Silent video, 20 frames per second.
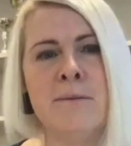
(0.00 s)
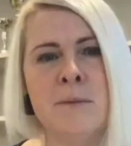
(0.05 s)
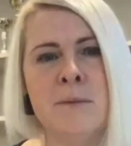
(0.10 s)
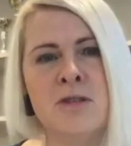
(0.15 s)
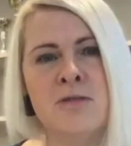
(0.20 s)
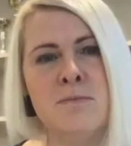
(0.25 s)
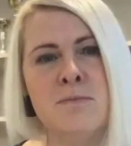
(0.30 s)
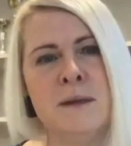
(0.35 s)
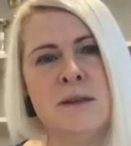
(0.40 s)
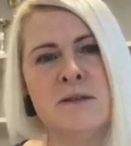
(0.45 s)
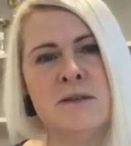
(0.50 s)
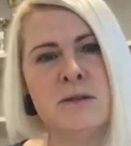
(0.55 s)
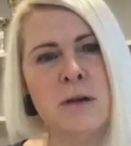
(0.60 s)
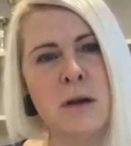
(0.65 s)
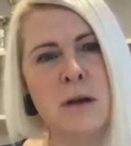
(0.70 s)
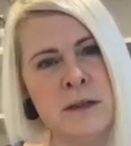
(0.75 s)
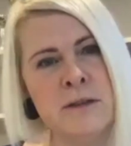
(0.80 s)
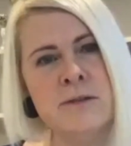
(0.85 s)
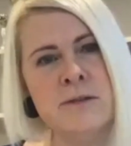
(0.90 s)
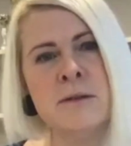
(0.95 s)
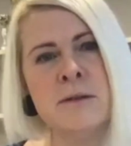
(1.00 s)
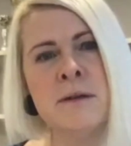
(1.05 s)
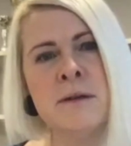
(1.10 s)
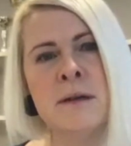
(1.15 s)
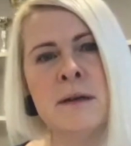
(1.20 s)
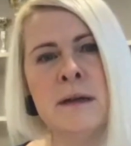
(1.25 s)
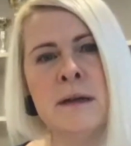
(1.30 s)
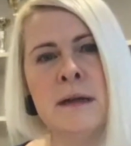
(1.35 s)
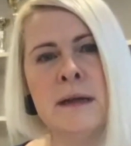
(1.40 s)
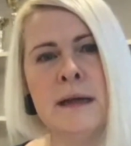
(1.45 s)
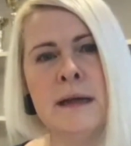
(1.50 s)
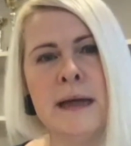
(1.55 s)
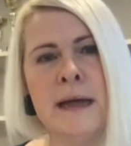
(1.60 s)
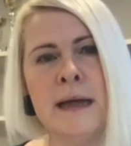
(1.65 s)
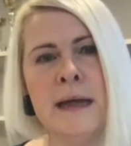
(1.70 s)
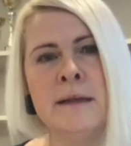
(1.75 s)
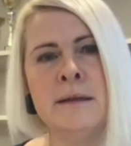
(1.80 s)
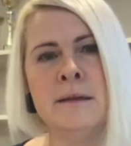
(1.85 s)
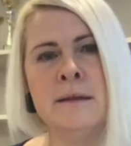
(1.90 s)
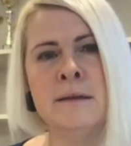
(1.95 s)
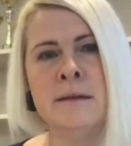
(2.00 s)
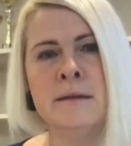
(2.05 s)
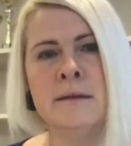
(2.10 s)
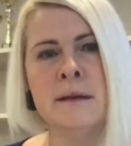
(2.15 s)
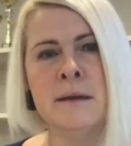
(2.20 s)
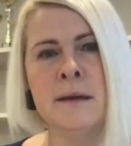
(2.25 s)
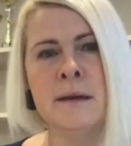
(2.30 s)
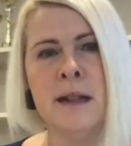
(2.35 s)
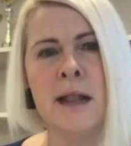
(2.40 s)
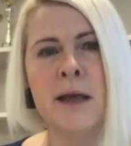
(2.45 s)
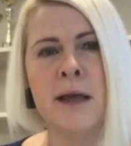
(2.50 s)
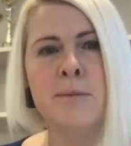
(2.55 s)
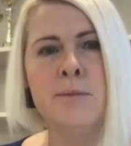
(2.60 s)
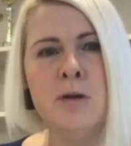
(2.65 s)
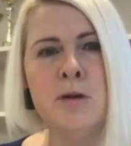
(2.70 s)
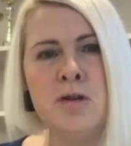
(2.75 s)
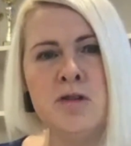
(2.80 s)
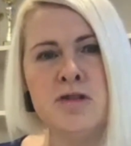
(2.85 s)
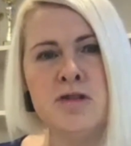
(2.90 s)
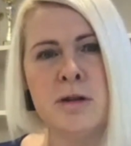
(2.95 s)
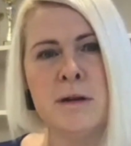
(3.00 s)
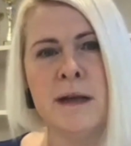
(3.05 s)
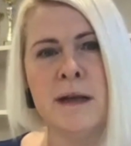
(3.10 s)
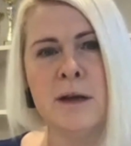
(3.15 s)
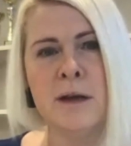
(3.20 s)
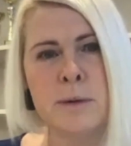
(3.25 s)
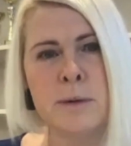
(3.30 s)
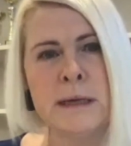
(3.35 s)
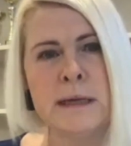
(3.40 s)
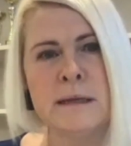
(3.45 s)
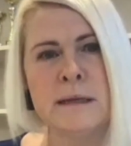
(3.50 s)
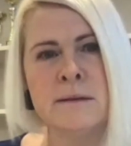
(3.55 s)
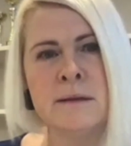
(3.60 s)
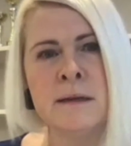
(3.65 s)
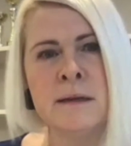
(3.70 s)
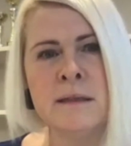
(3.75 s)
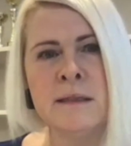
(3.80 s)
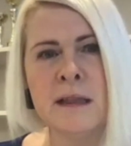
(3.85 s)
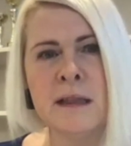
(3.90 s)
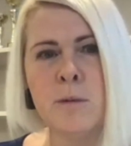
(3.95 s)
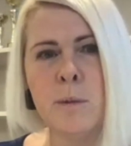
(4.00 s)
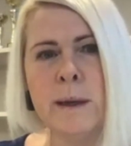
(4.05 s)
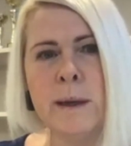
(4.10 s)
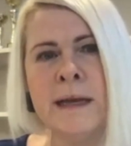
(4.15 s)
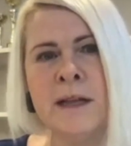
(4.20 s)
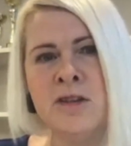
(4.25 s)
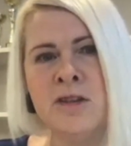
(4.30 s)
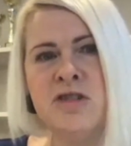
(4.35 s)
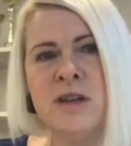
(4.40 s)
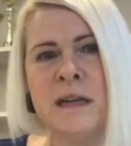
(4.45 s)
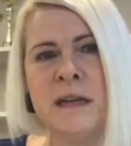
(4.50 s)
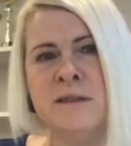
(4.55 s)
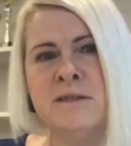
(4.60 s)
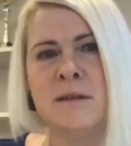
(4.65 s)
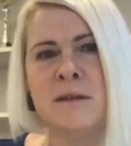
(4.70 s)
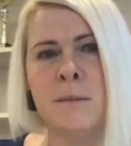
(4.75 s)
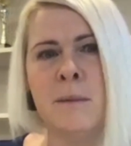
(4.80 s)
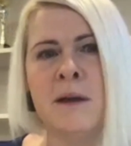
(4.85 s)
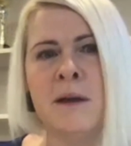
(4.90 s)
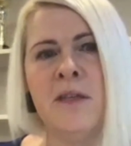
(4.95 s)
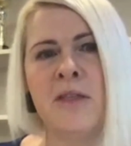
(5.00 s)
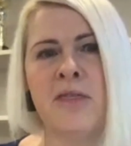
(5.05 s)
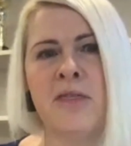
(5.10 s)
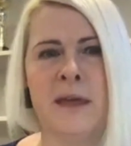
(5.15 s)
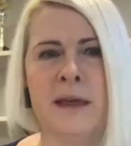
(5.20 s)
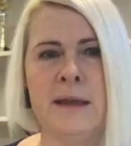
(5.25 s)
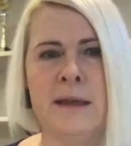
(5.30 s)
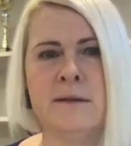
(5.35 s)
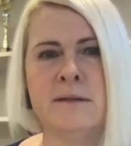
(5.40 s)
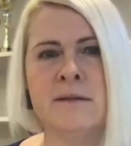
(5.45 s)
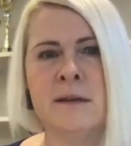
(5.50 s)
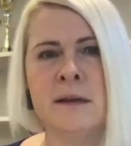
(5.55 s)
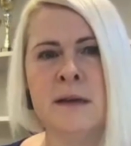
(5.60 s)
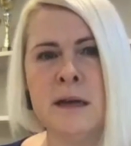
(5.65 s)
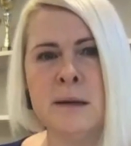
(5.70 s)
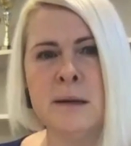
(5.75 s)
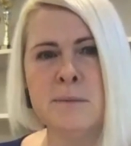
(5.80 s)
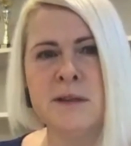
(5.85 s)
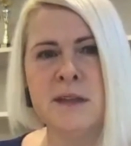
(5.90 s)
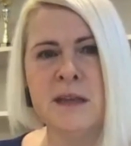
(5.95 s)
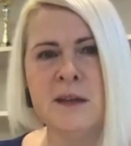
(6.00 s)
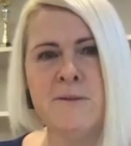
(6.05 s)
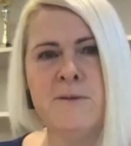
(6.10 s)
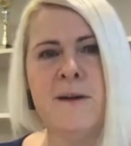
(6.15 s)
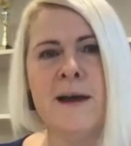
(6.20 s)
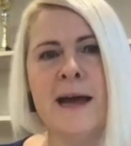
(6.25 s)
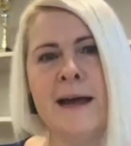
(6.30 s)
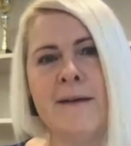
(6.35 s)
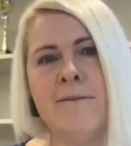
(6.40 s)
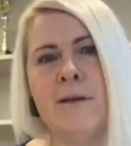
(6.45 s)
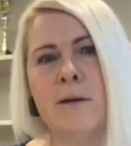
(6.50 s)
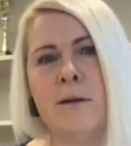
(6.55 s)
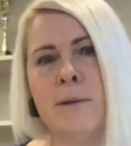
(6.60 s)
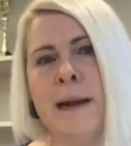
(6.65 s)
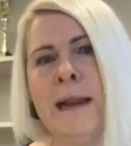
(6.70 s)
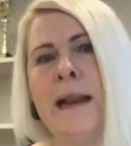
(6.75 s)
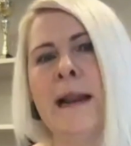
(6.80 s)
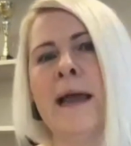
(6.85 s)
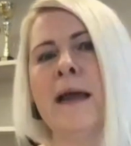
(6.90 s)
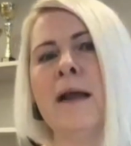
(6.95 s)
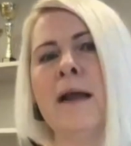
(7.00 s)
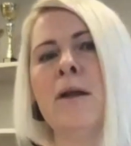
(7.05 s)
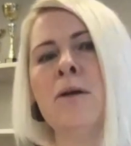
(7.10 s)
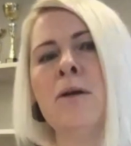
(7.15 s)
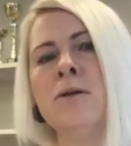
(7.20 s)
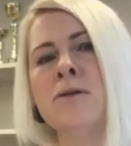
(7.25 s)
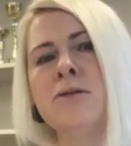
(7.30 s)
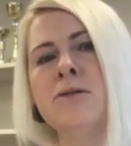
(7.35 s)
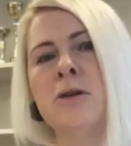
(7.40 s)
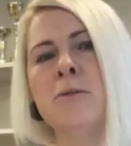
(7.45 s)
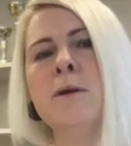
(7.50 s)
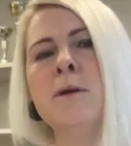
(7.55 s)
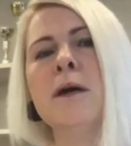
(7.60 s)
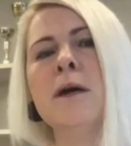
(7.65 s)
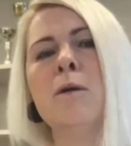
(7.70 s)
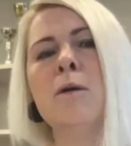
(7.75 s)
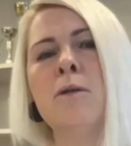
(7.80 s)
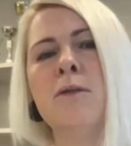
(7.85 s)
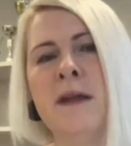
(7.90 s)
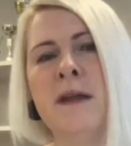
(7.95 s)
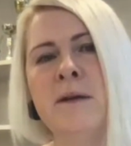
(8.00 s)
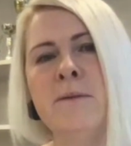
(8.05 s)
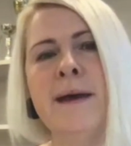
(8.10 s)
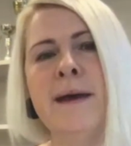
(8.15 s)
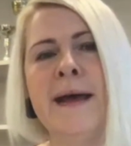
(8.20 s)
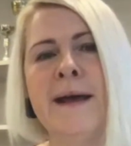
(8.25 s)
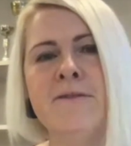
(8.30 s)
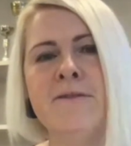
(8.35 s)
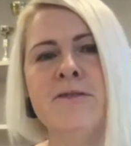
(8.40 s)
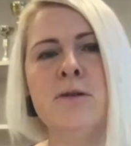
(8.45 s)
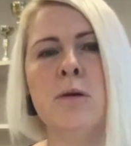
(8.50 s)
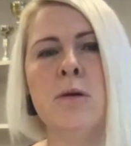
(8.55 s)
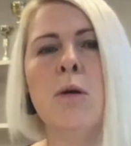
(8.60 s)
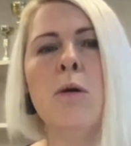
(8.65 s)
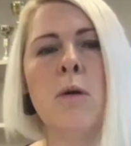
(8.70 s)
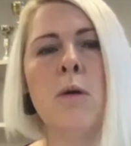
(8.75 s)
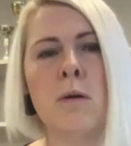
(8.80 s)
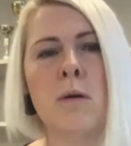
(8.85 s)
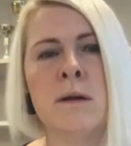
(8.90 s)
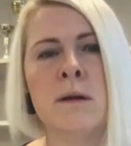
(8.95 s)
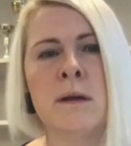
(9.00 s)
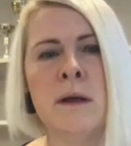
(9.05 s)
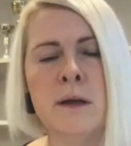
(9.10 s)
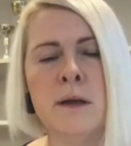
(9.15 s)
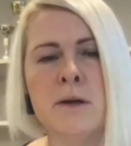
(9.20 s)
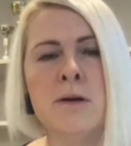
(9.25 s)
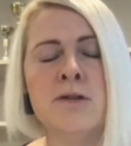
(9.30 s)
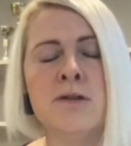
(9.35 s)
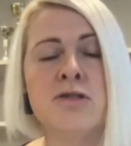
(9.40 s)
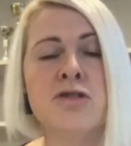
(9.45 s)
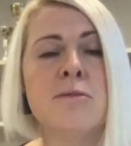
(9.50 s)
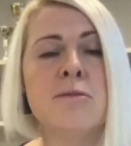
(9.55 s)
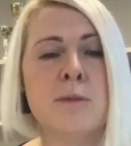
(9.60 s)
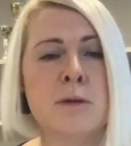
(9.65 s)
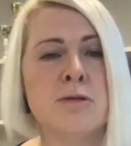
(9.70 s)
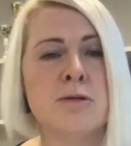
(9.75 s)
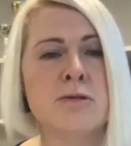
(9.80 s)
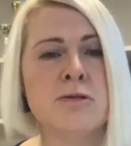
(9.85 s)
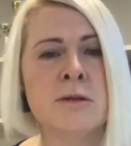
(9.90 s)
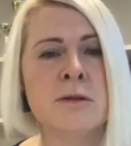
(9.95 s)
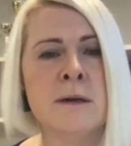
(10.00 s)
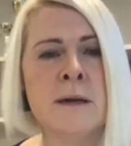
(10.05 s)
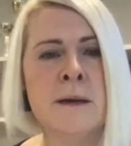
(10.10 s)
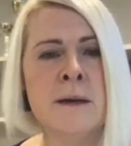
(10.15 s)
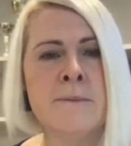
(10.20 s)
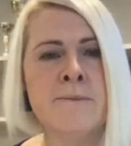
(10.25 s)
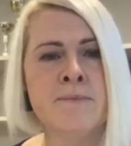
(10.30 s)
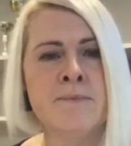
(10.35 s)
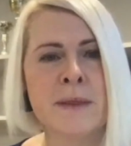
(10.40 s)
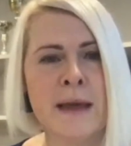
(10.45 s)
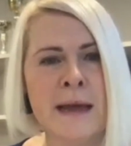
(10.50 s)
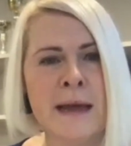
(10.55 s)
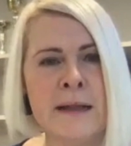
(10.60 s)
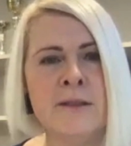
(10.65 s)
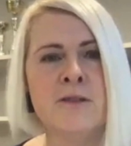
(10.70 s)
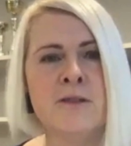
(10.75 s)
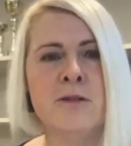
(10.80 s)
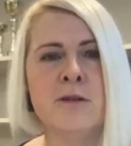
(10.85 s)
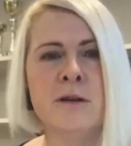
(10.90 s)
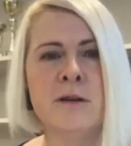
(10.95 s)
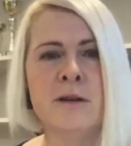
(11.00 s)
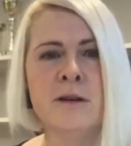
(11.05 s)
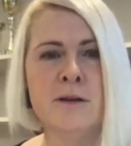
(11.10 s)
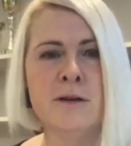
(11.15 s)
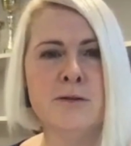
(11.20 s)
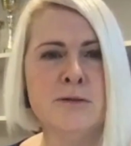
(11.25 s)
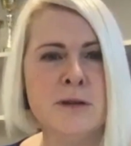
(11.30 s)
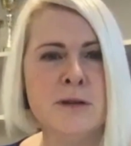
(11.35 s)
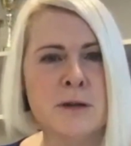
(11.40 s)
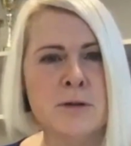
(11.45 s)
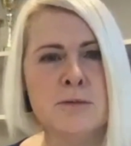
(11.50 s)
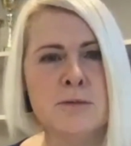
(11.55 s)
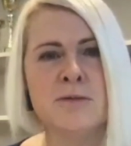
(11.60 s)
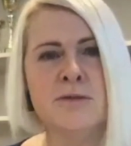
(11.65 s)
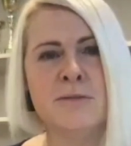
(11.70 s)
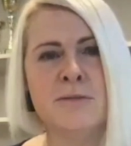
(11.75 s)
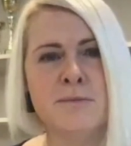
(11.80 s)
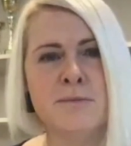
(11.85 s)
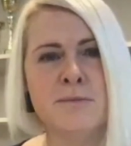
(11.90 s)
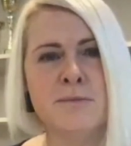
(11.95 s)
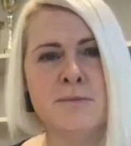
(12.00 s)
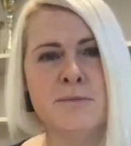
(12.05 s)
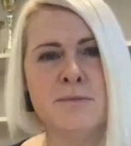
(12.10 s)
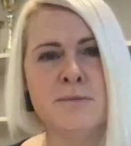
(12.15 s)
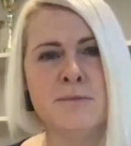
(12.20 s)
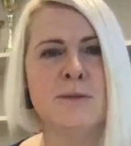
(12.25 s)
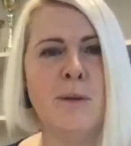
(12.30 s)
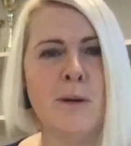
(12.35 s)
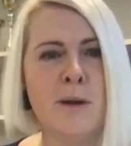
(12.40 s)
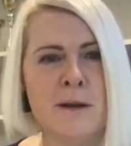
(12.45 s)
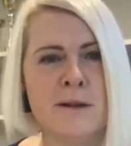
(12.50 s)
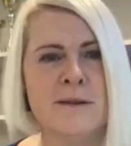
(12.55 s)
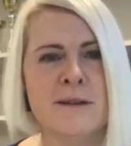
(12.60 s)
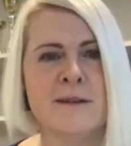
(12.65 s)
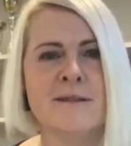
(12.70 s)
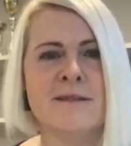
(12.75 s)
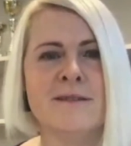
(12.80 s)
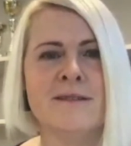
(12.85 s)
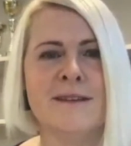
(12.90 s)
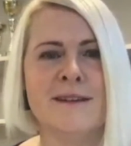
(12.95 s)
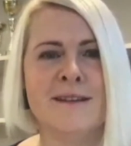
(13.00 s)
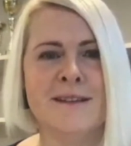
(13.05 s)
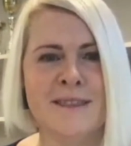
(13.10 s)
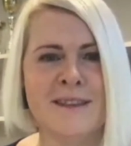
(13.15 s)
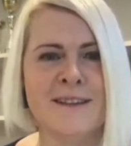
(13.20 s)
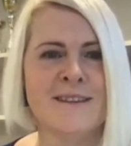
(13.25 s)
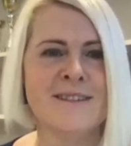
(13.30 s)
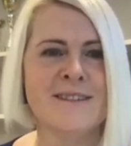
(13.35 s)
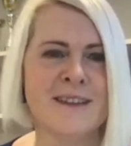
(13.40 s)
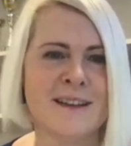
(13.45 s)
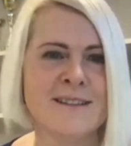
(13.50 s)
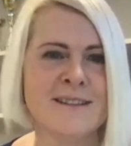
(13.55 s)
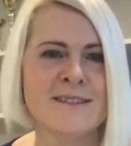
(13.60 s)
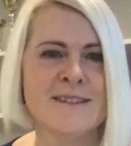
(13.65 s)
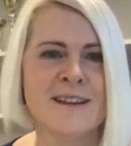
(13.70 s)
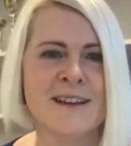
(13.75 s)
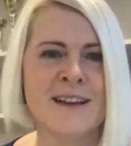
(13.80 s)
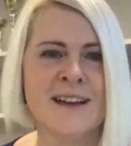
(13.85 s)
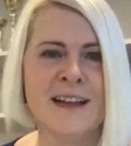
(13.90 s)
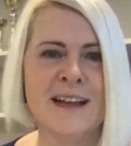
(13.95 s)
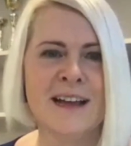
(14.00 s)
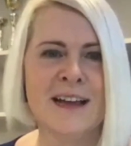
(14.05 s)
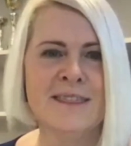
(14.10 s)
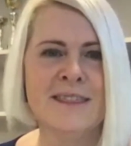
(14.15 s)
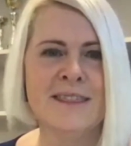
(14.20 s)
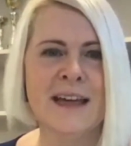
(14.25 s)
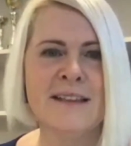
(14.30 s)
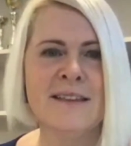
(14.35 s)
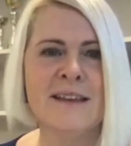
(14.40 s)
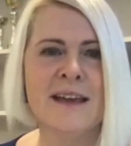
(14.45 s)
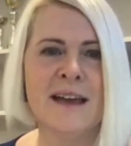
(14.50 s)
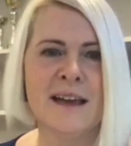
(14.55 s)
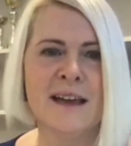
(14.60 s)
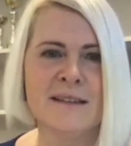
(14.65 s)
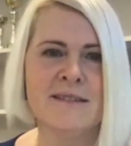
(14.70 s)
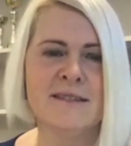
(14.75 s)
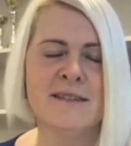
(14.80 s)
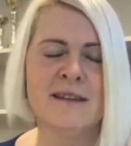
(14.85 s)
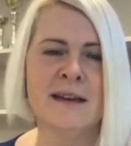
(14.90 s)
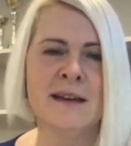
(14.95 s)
must be solid and mutually agreed that we can change some other things. But if we have a really like long-term goal, then we have to all contribute, and you don't mess with politics in this sense. And that has